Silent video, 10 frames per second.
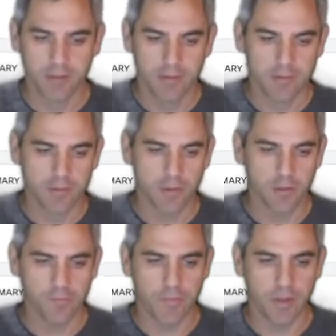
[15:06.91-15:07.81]

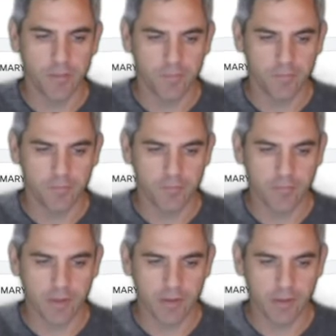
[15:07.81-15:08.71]
So
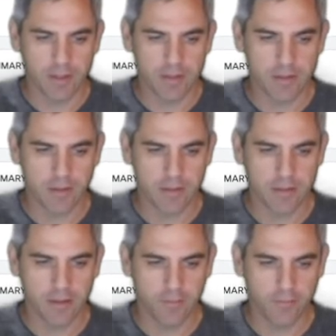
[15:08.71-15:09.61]
that's
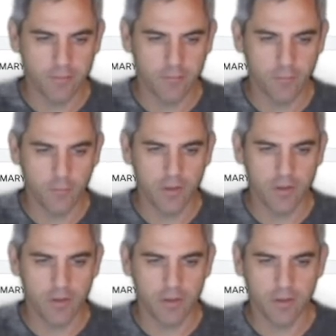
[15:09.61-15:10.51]
kind of what
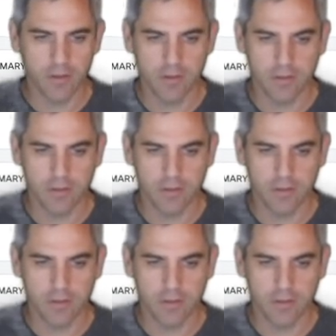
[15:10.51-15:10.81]
the